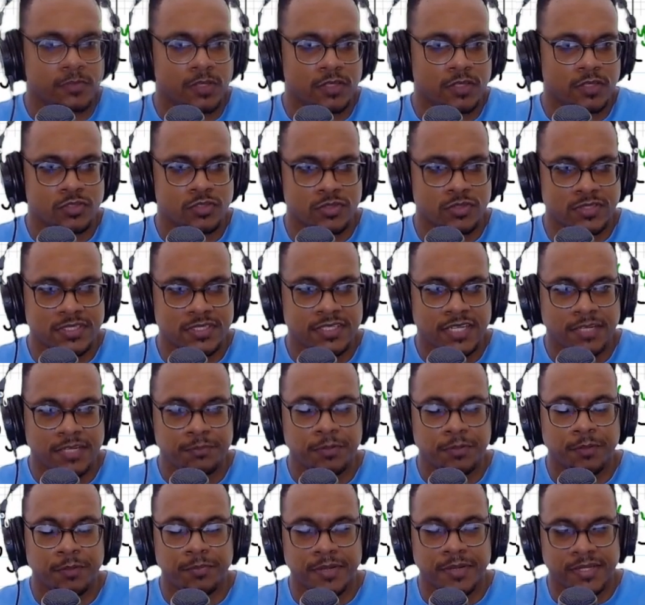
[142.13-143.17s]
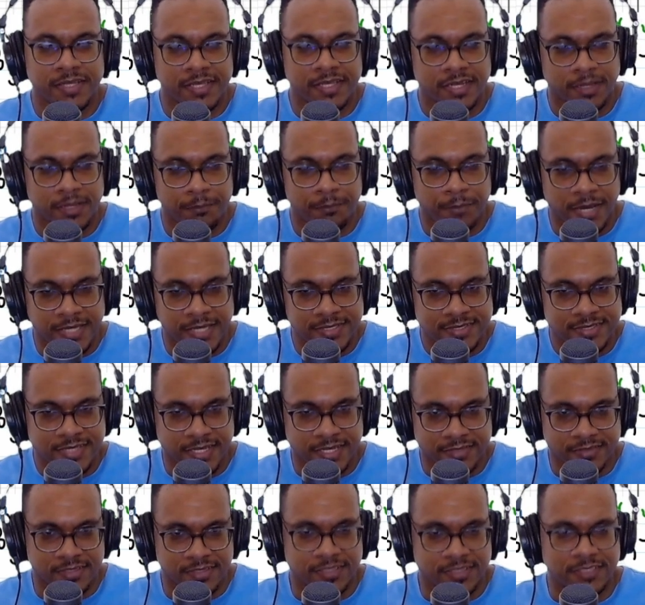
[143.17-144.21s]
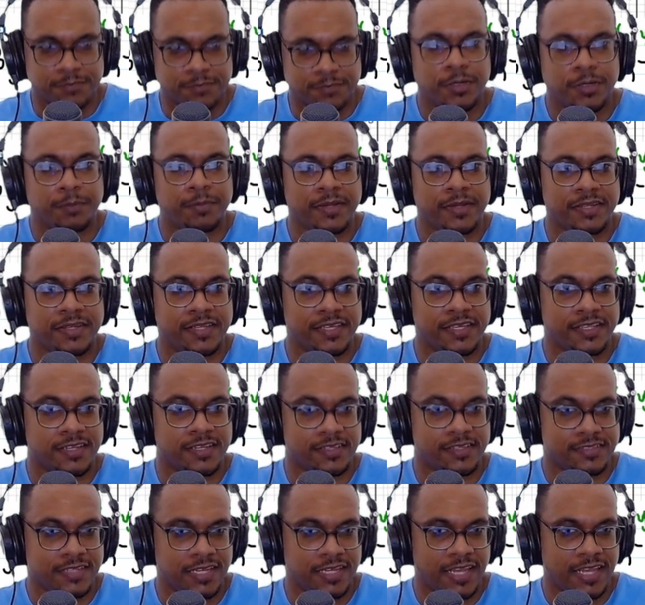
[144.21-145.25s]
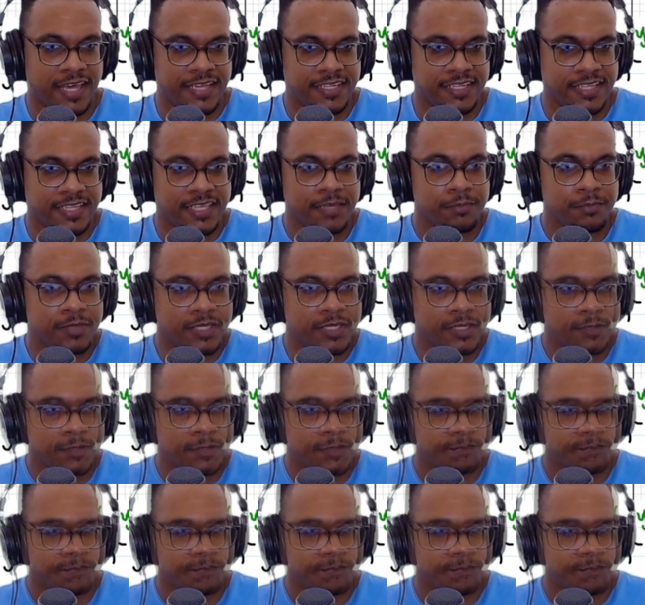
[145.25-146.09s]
So seeing that the perpendicular bisector is perpendicular to the line AB,